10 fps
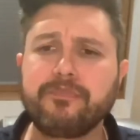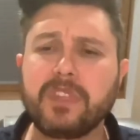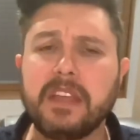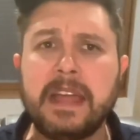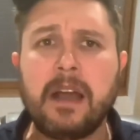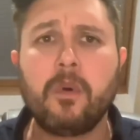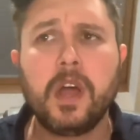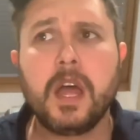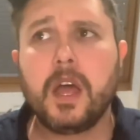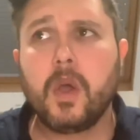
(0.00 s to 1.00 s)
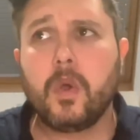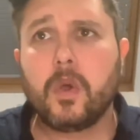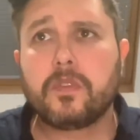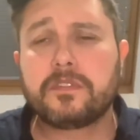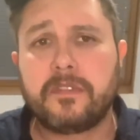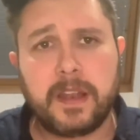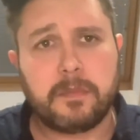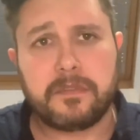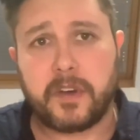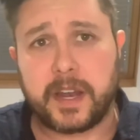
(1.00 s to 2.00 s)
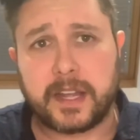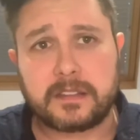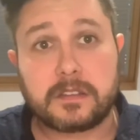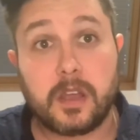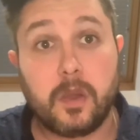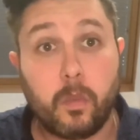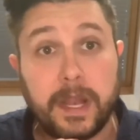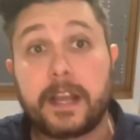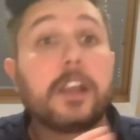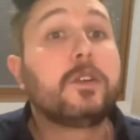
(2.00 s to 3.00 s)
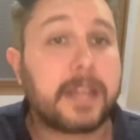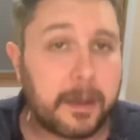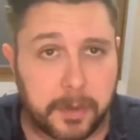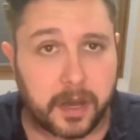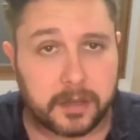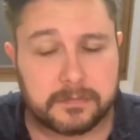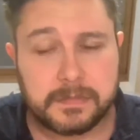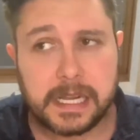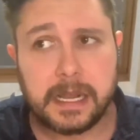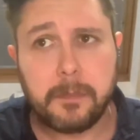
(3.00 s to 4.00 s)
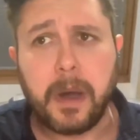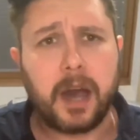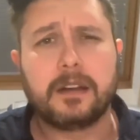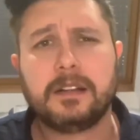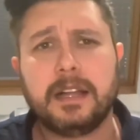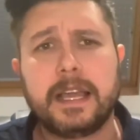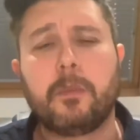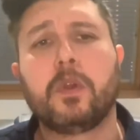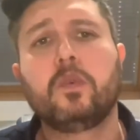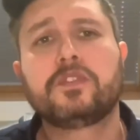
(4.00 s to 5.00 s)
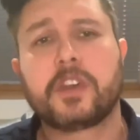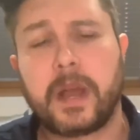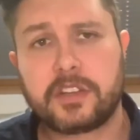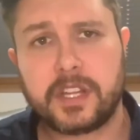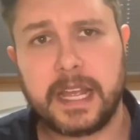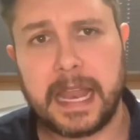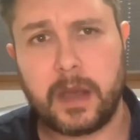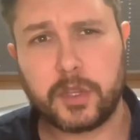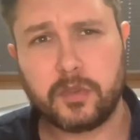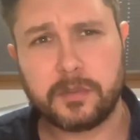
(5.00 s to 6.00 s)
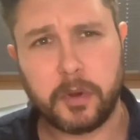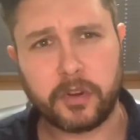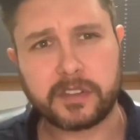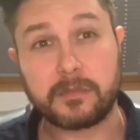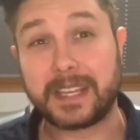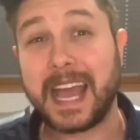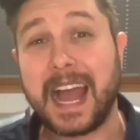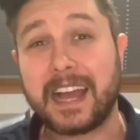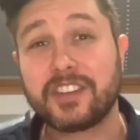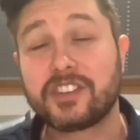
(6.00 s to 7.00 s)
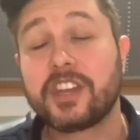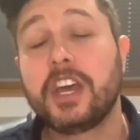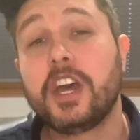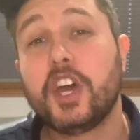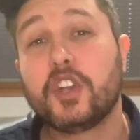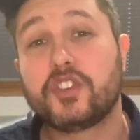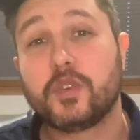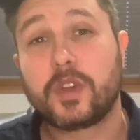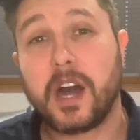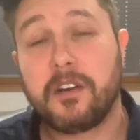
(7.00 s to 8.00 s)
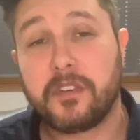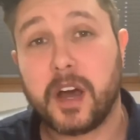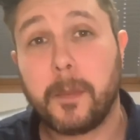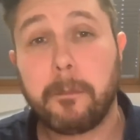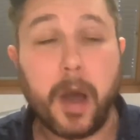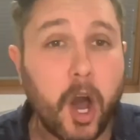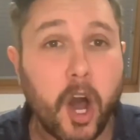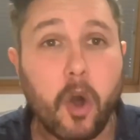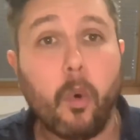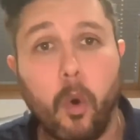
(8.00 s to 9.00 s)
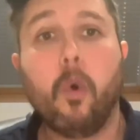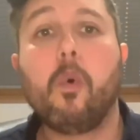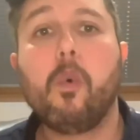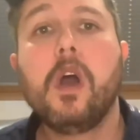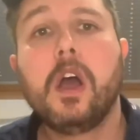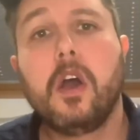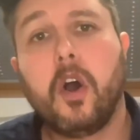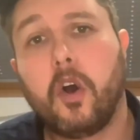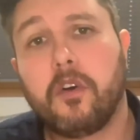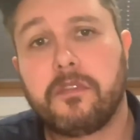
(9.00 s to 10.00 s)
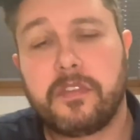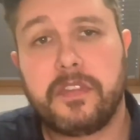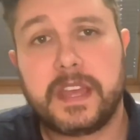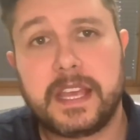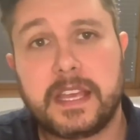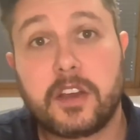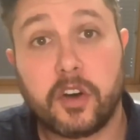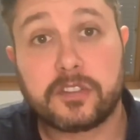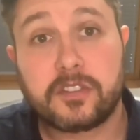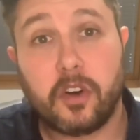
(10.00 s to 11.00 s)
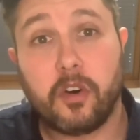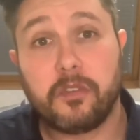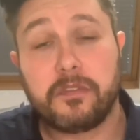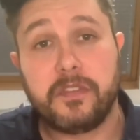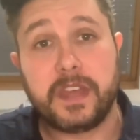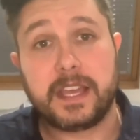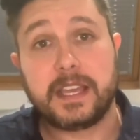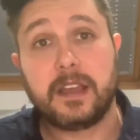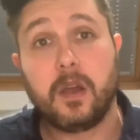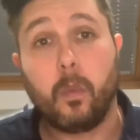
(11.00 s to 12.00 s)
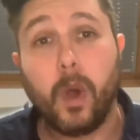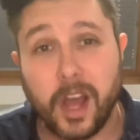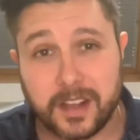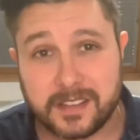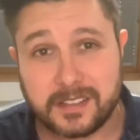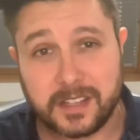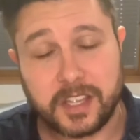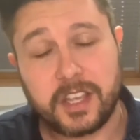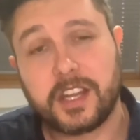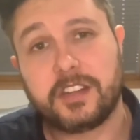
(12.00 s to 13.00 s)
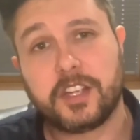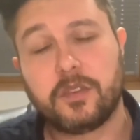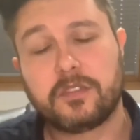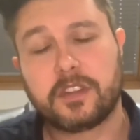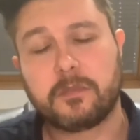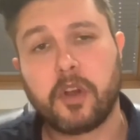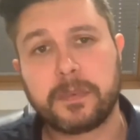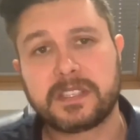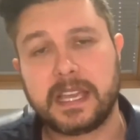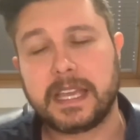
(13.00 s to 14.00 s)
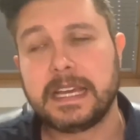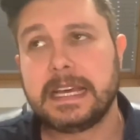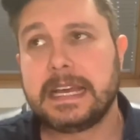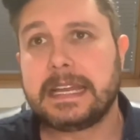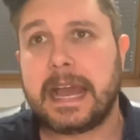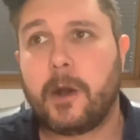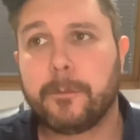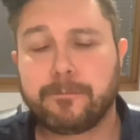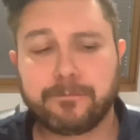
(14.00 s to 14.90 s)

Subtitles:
Now, development finance will include that part, but it will also actually allow you to borrow some cash to cover part or all of the cost of the works that you're going to do to the property. Now,